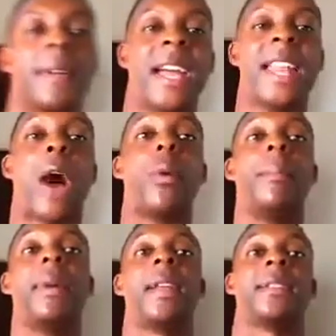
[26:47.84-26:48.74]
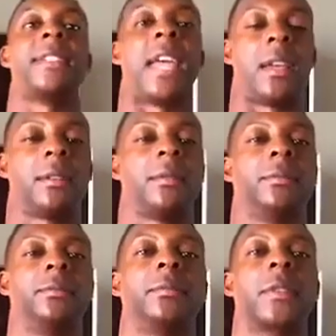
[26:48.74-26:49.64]
And I would meditate,
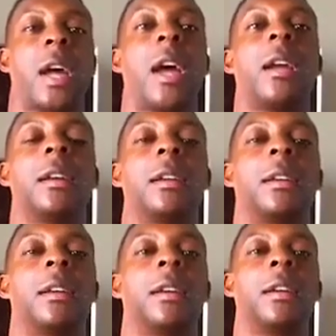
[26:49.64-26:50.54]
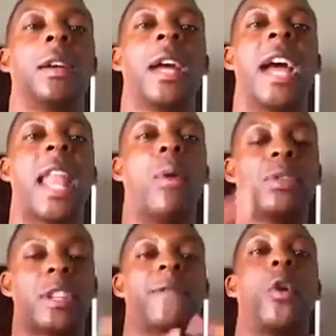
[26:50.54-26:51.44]
okay? And I
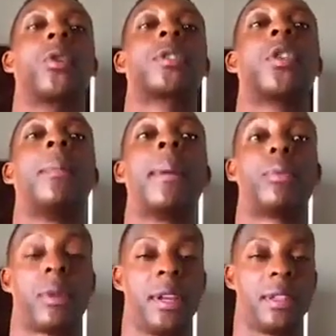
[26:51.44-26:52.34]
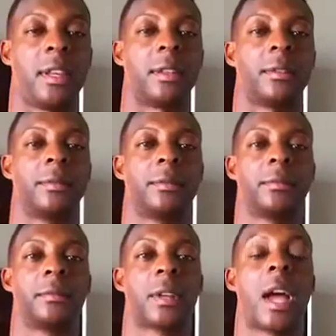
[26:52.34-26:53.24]
would just focus on my breathing,
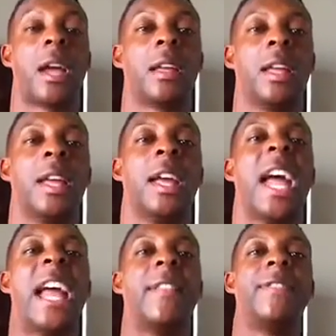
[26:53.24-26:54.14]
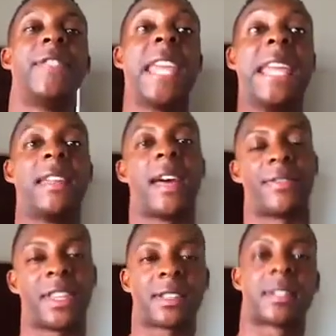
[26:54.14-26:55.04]
okay? And then
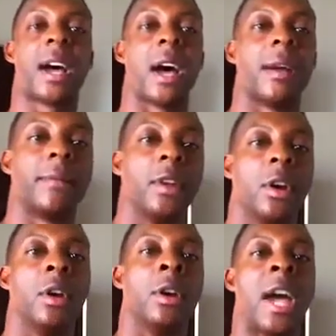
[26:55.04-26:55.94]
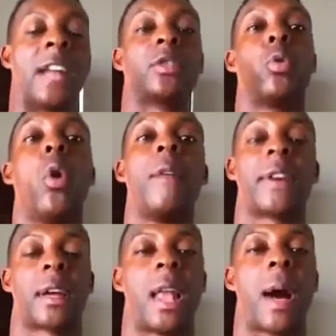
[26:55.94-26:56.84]
at this time, at 12
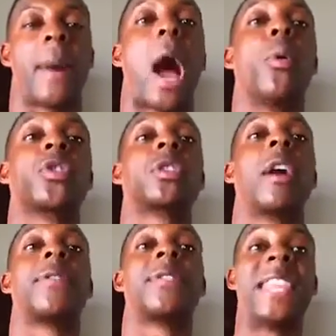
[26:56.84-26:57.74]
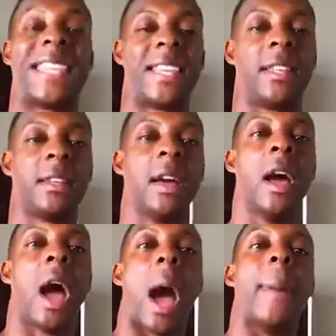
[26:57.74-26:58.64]
o'clock, I would start thinking
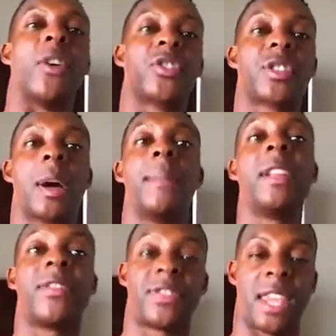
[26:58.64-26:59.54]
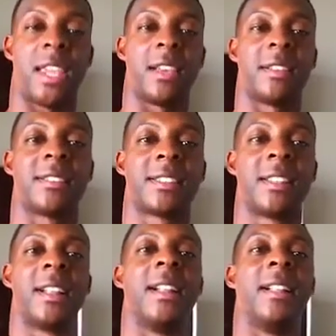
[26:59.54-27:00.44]
about some of the things
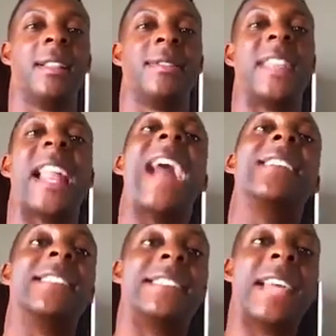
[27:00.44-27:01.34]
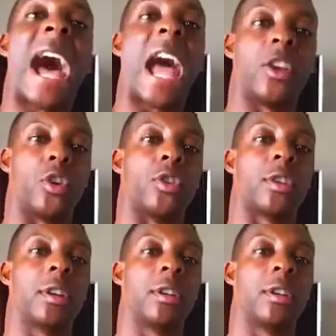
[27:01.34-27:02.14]
that I desired